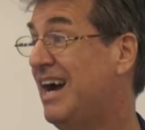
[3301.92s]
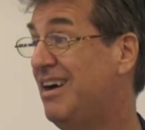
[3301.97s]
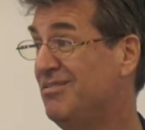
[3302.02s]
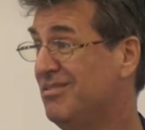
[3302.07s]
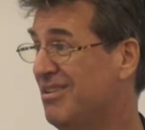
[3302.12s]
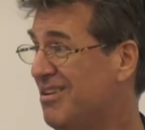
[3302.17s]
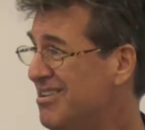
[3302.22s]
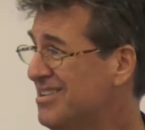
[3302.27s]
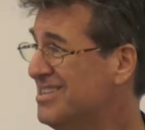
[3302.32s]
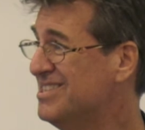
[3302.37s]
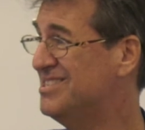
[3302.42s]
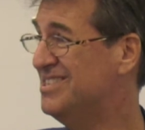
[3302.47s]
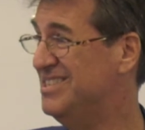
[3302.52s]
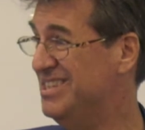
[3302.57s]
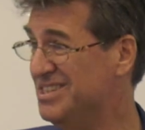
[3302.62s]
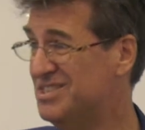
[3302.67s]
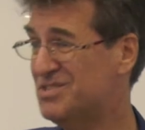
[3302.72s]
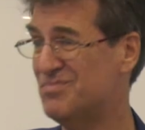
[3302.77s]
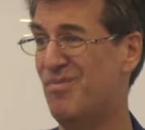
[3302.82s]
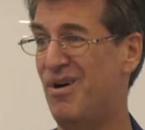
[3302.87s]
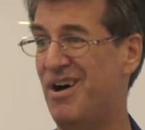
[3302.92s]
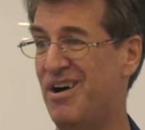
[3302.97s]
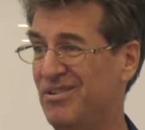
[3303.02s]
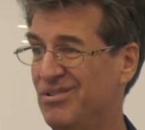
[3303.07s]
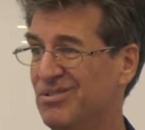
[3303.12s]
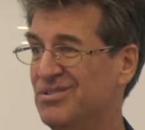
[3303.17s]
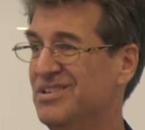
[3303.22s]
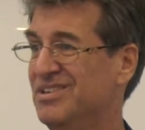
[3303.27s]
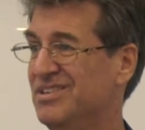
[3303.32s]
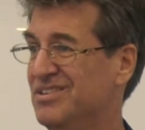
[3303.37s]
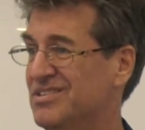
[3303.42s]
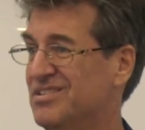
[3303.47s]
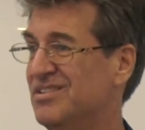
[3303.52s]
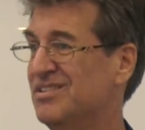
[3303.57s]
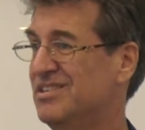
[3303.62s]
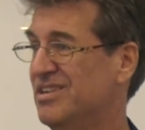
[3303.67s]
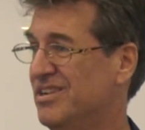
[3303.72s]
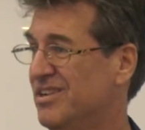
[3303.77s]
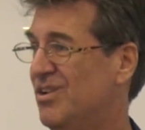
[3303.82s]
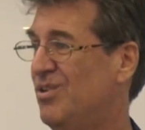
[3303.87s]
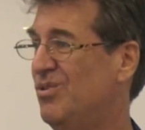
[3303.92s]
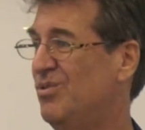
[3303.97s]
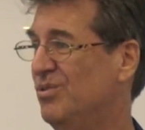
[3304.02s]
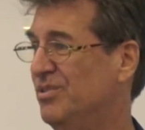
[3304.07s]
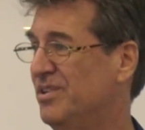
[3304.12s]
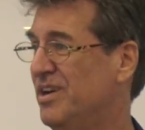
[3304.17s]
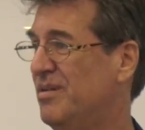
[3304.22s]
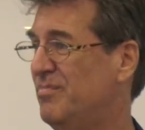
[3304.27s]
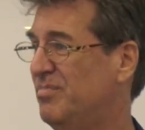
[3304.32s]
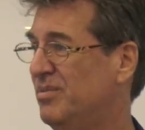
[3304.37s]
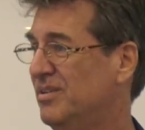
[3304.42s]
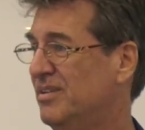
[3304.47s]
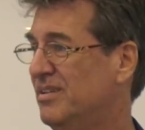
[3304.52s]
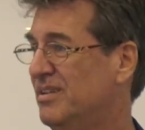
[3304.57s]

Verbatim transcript: How long is this model gonna, gonna hold up?